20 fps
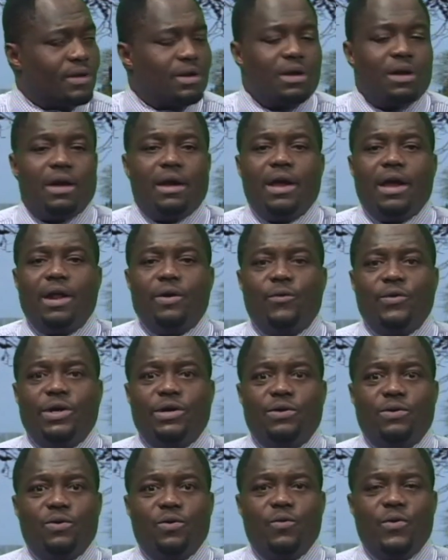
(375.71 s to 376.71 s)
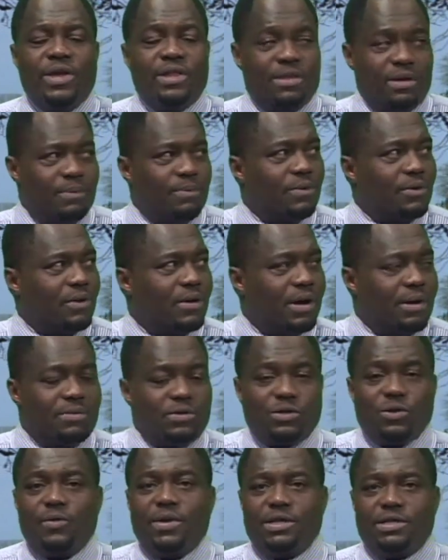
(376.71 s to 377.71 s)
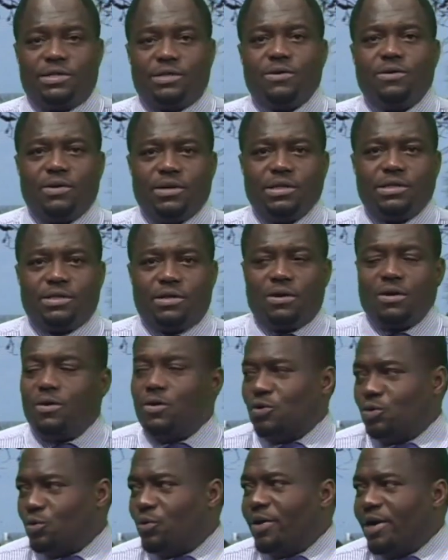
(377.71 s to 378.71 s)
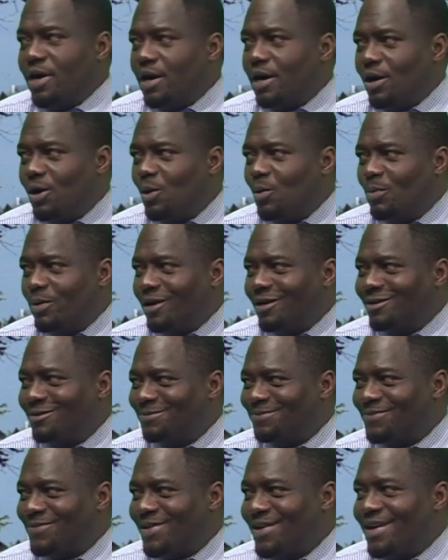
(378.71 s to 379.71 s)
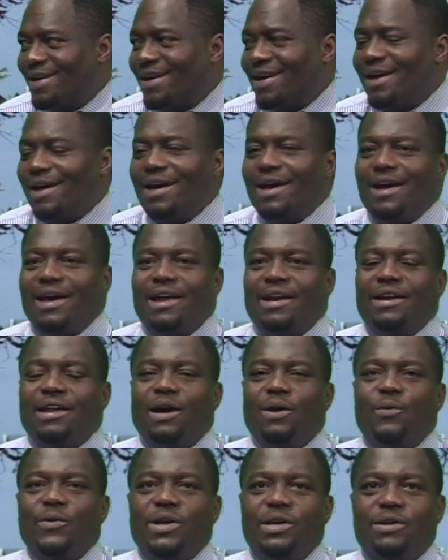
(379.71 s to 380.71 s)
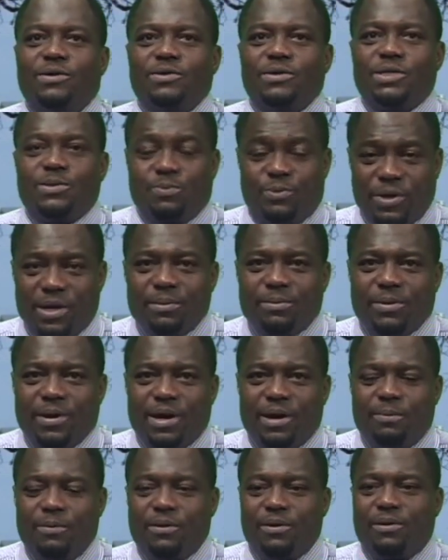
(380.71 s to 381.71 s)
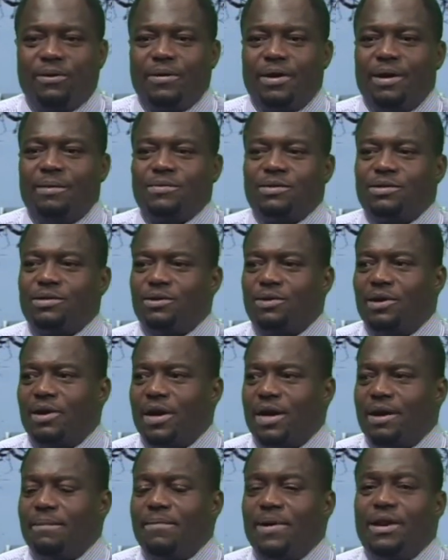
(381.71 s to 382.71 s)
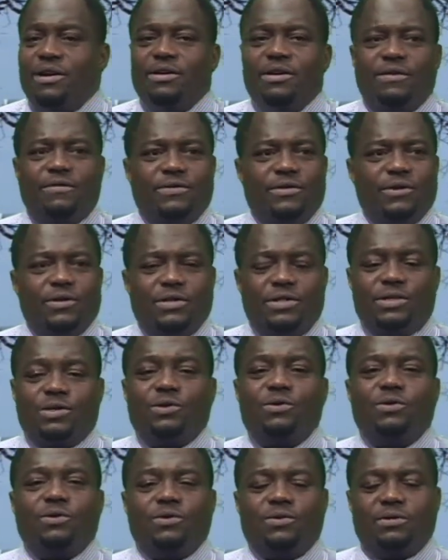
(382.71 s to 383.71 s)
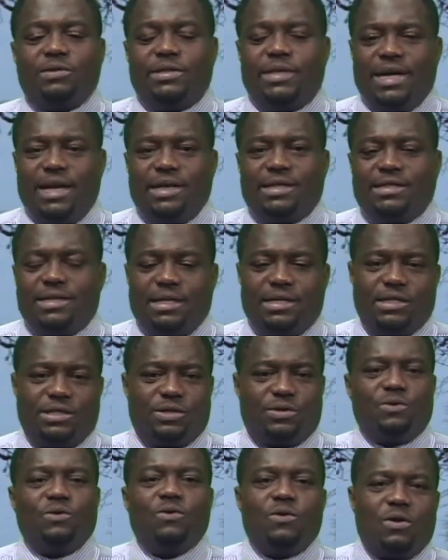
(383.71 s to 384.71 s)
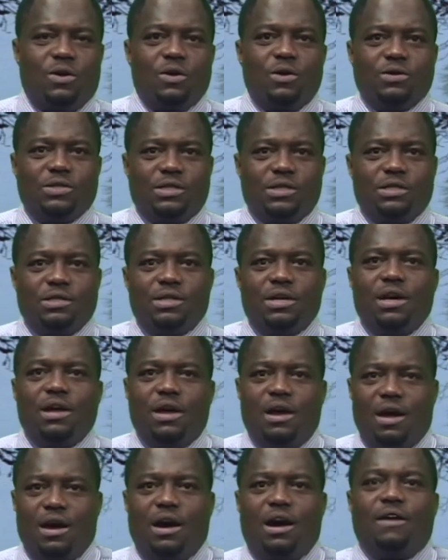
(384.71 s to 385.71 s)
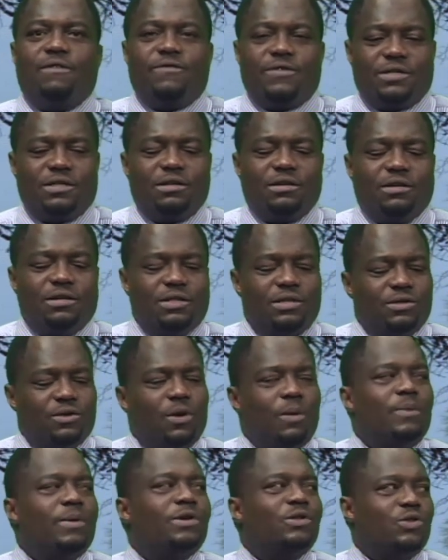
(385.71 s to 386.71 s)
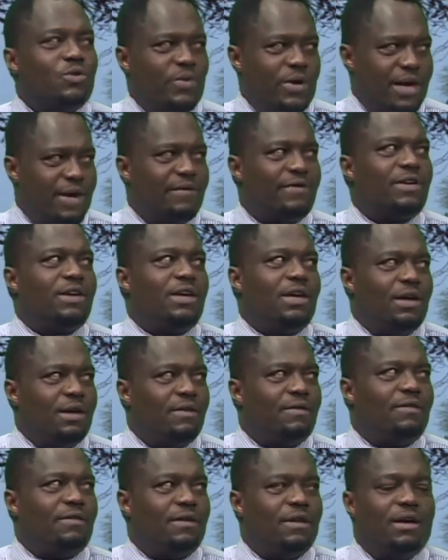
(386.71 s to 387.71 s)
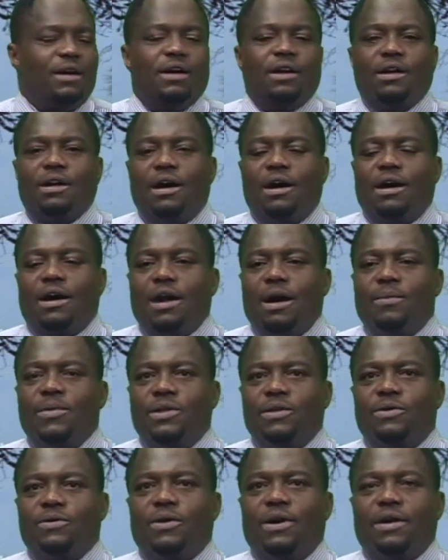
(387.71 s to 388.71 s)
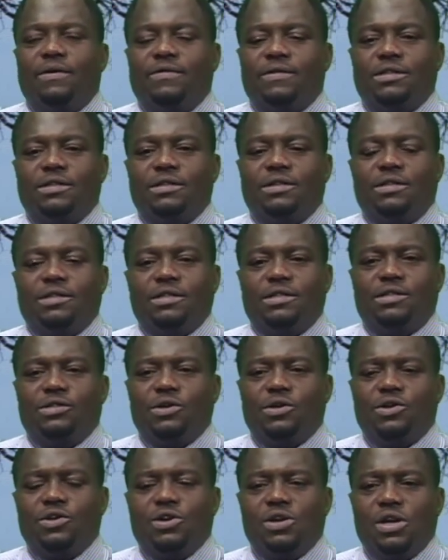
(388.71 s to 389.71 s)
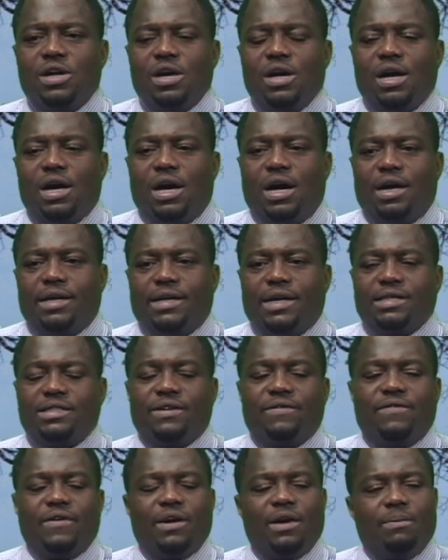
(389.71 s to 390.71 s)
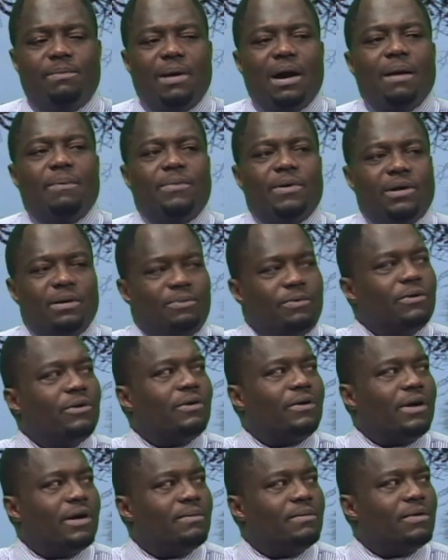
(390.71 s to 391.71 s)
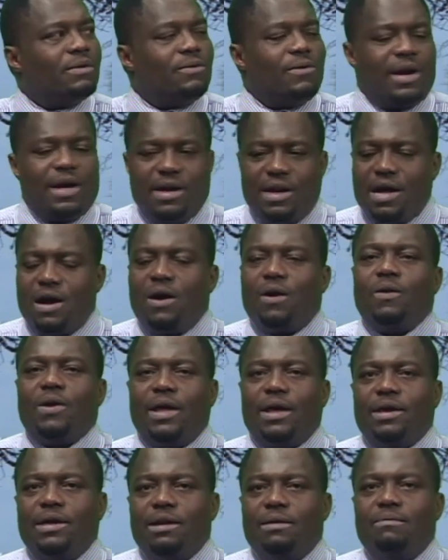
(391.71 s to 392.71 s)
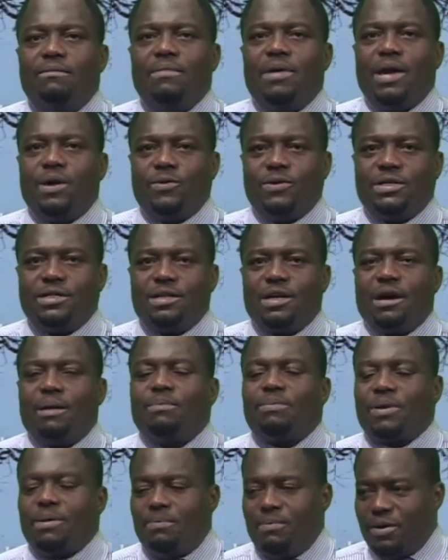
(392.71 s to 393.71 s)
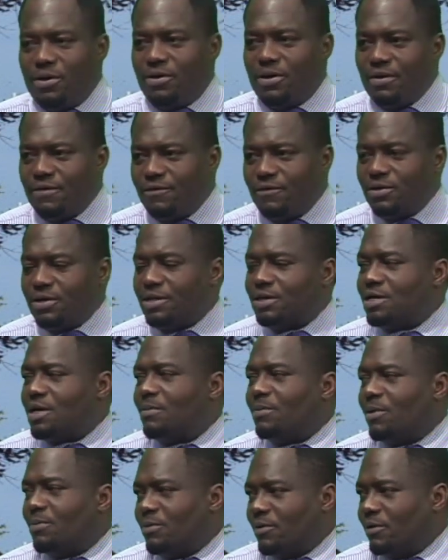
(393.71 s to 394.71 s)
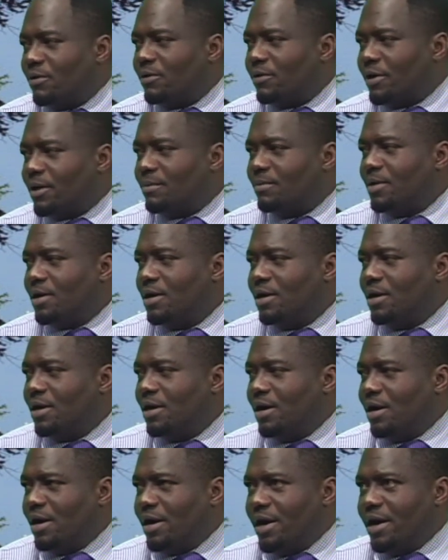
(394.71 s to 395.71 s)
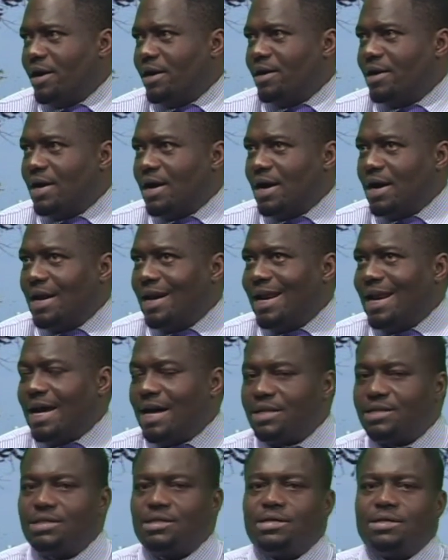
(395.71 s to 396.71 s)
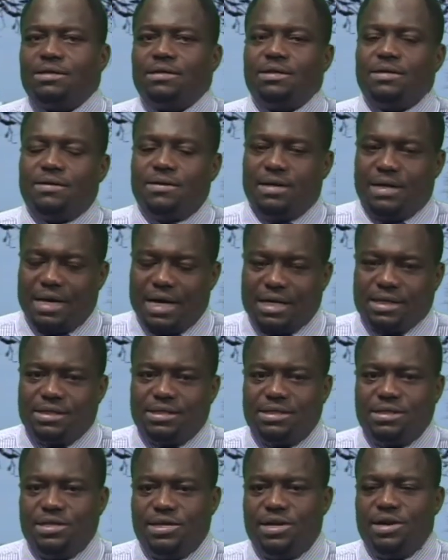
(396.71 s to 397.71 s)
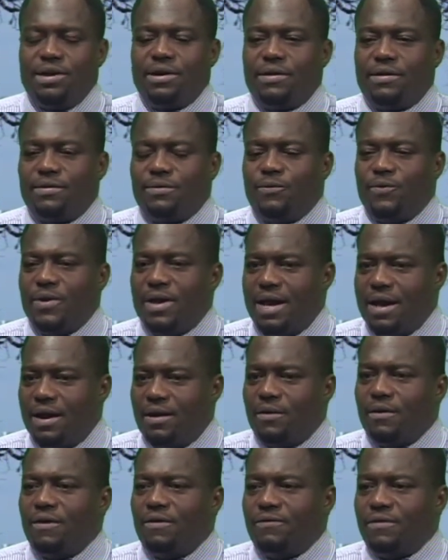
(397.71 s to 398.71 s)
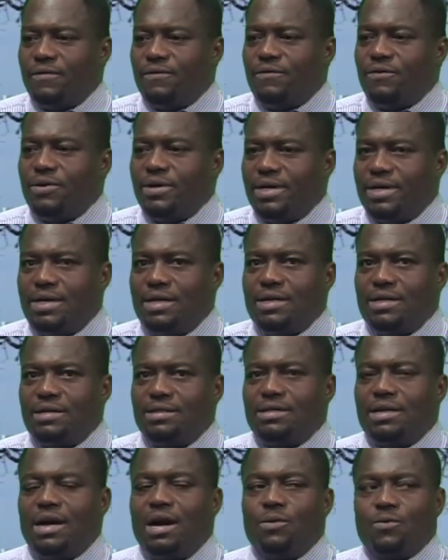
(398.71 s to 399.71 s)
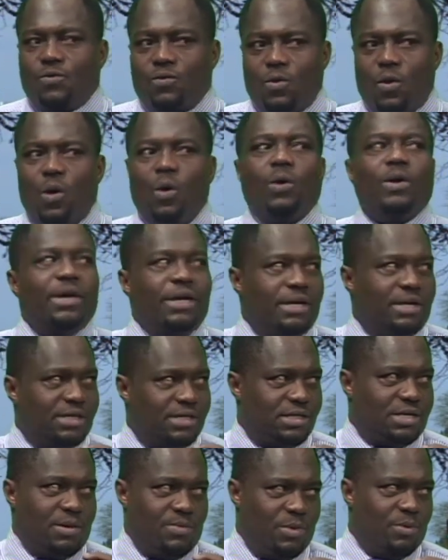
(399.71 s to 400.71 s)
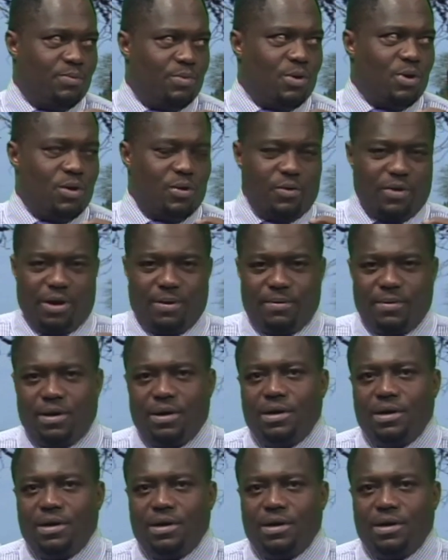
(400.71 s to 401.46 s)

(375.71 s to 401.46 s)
Mm -hmm. and we do winter program. So when school is closed, we are open and uh, we do spring break program. So, and many of those school days that the school closes, our facility is open. So we have kids uh, coming to our facility. So uh, that's a very popular program right now. Like in May, we start preparing for the summer program, and uh, last last year we had over 40 kids enrolled in the summer program.